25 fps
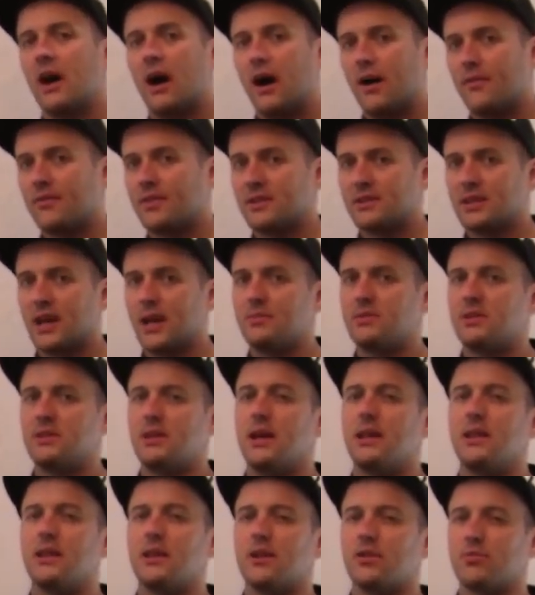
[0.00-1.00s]
of the type
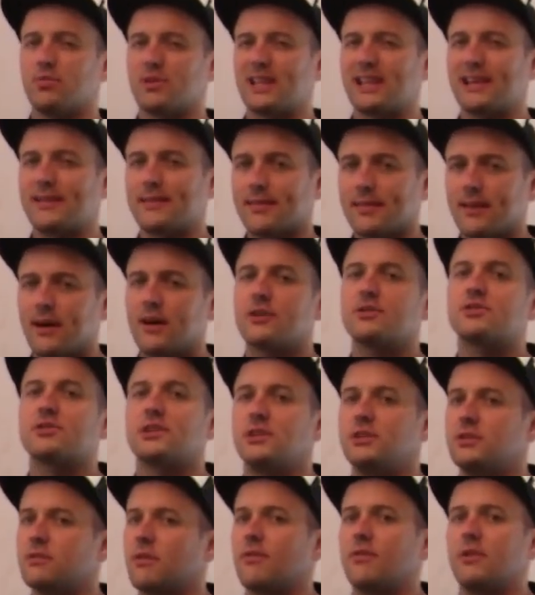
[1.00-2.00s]
today that are really
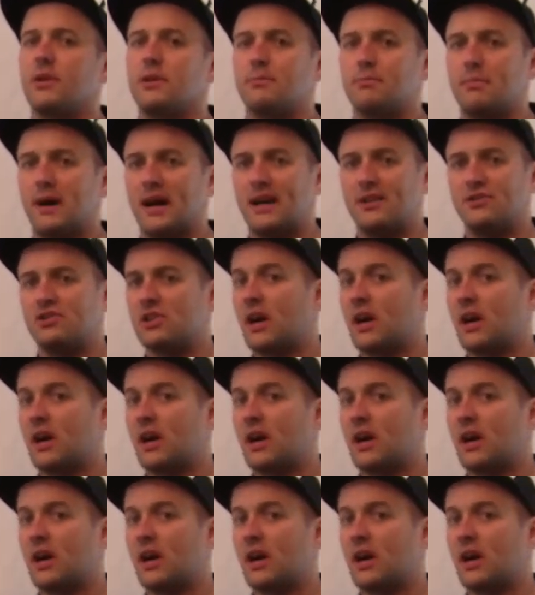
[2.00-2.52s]
largely driven by